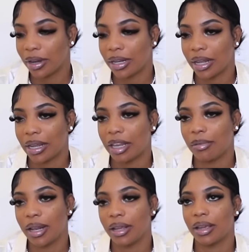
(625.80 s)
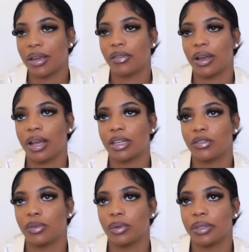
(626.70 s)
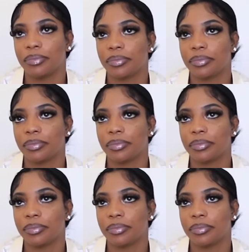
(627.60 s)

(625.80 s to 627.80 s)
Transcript: granddad anybody could ever ask for.